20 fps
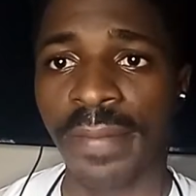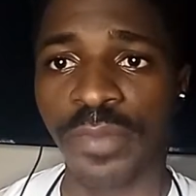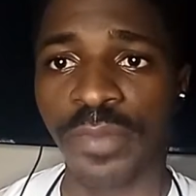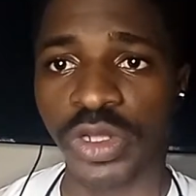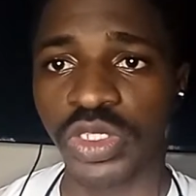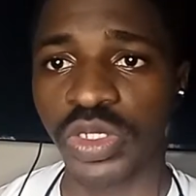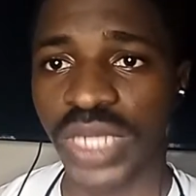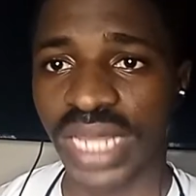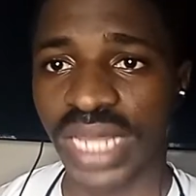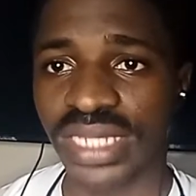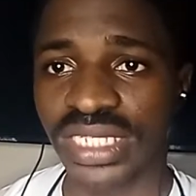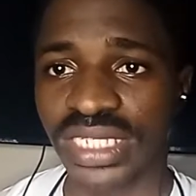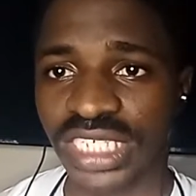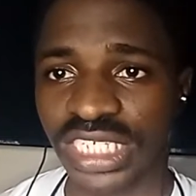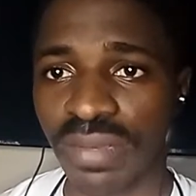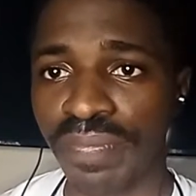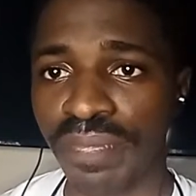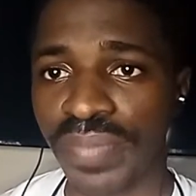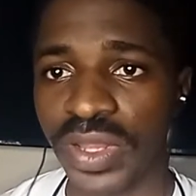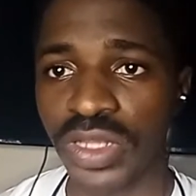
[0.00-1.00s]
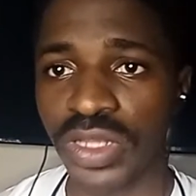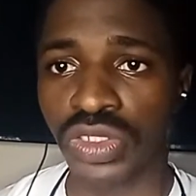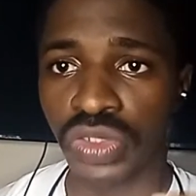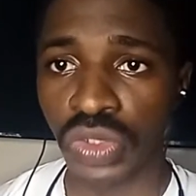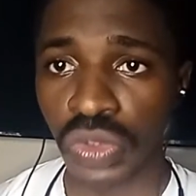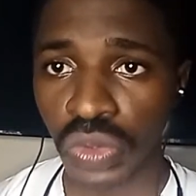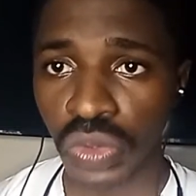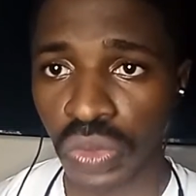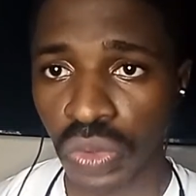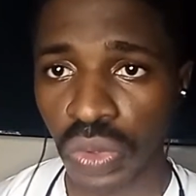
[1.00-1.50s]
but you can simply
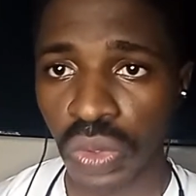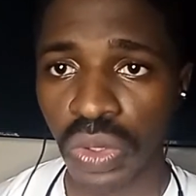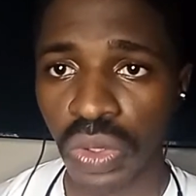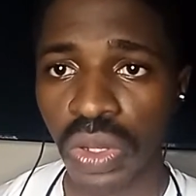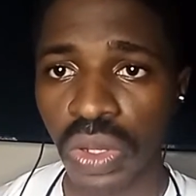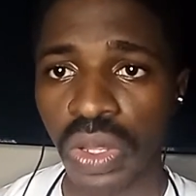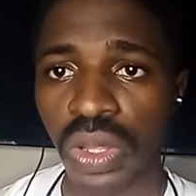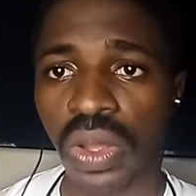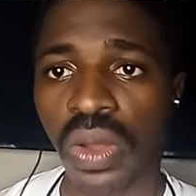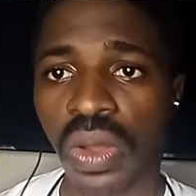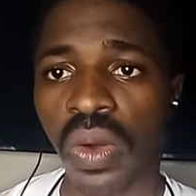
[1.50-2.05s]
do